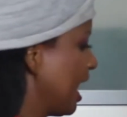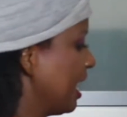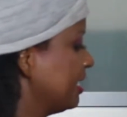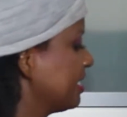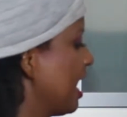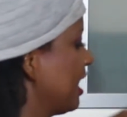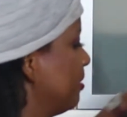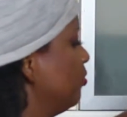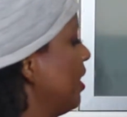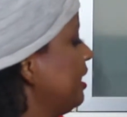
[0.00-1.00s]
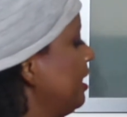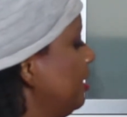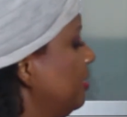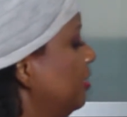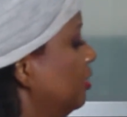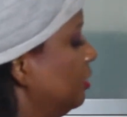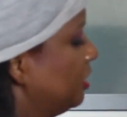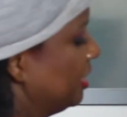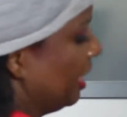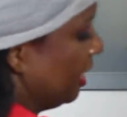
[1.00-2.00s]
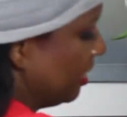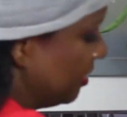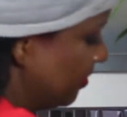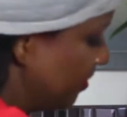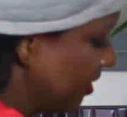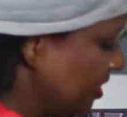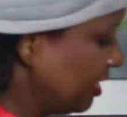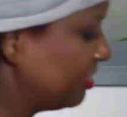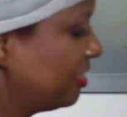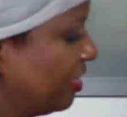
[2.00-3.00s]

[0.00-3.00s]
and I am ready to take this